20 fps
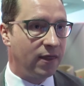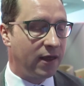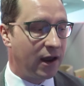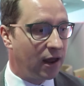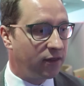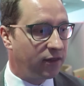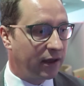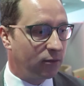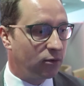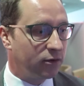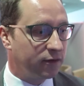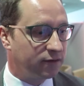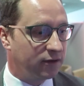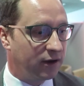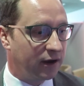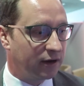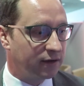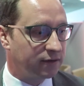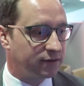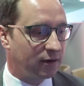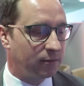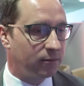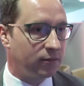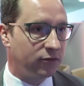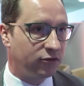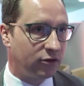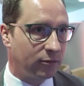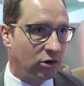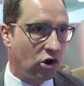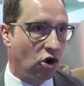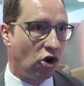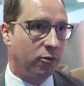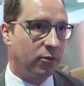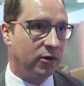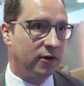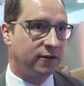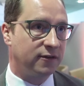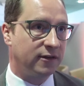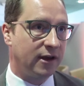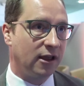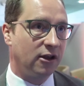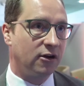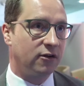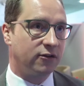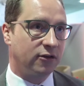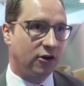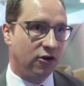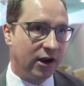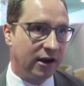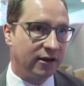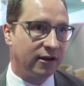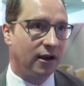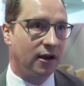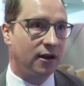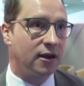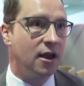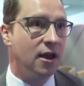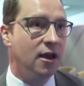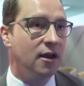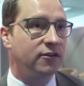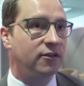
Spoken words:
And then I think we're seeing some corporate sellers creating